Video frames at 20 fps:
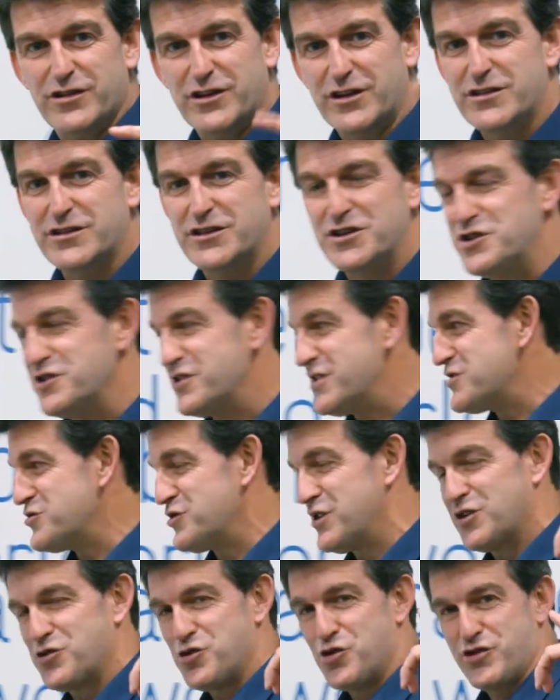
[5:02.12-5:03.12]
in the
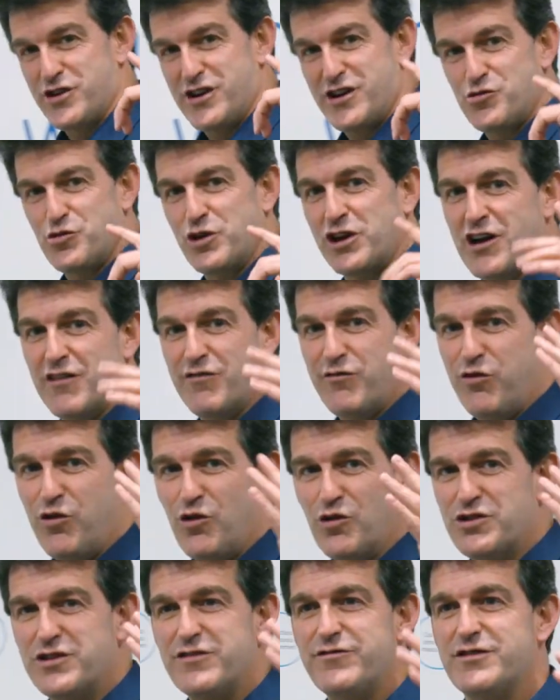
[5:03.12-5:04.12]
international corner, we have
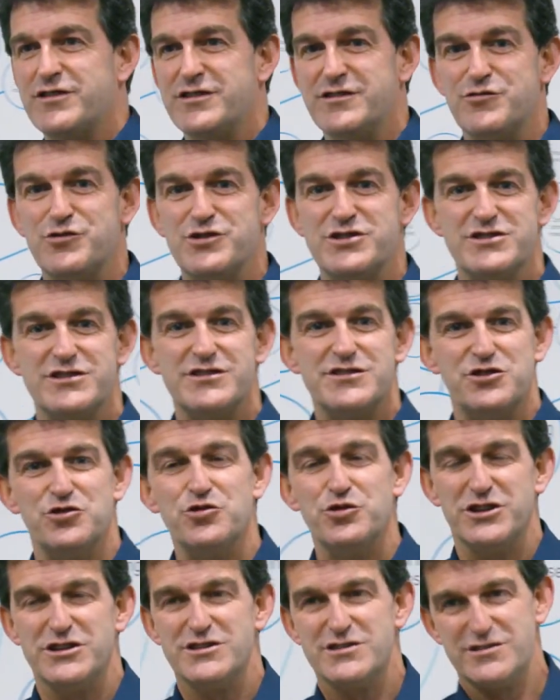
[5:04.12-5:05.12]
4 different research
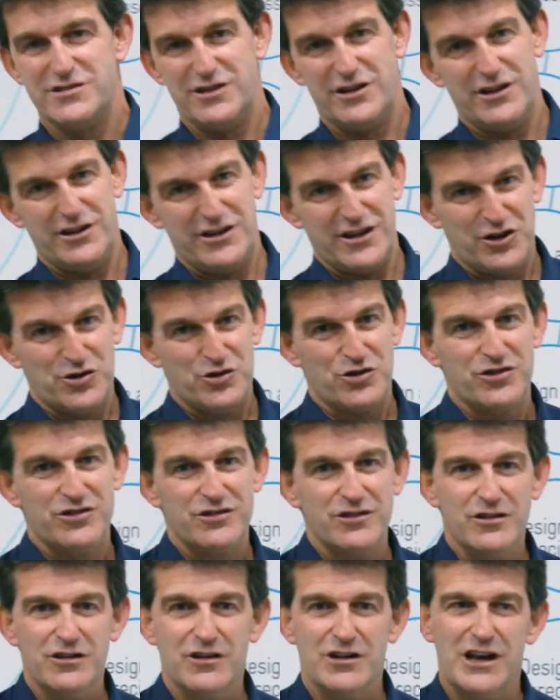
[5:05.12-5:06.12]
units in IDEKO.
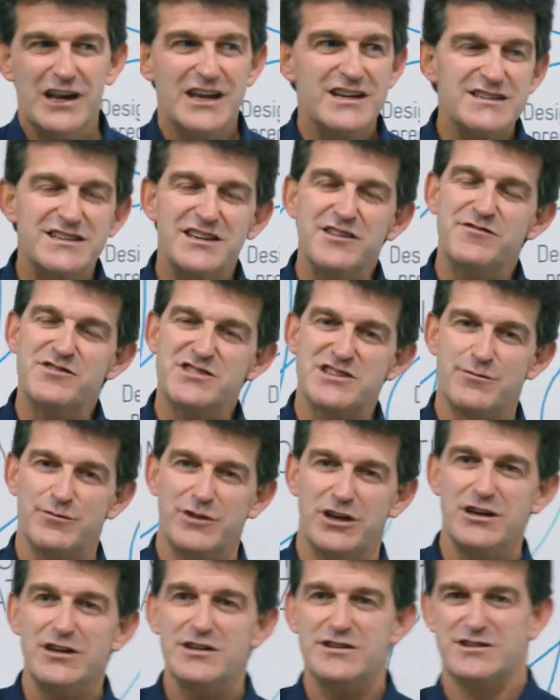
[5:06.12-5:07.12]
Let's give
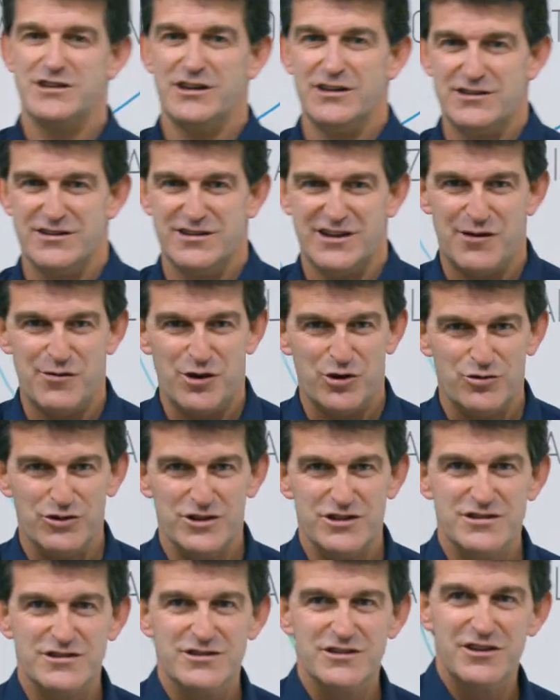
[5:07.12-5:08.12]
some insight about
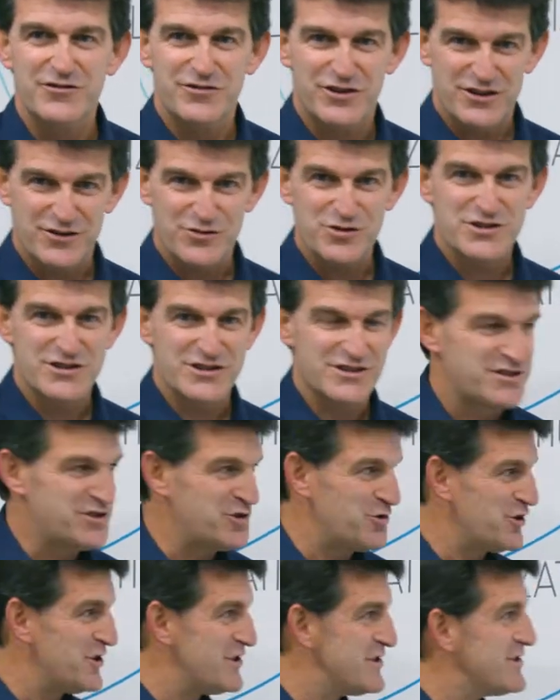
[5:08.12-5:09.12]
these different research
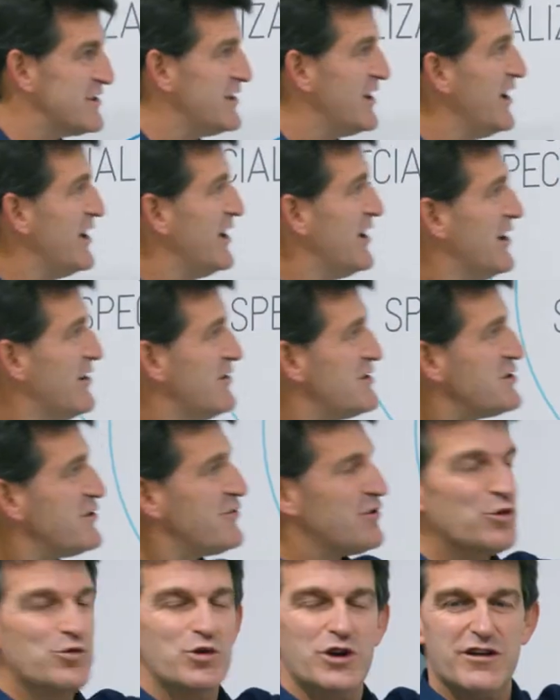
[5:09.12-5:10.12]
units. First
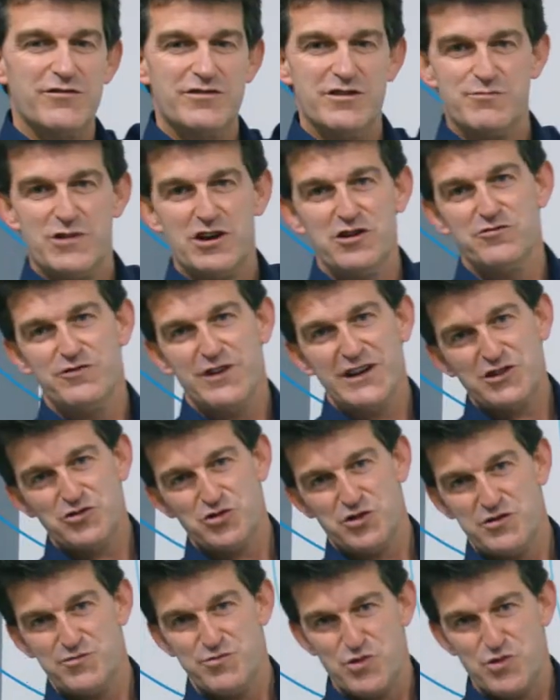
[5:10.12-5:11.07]
of all, we have the manufacturing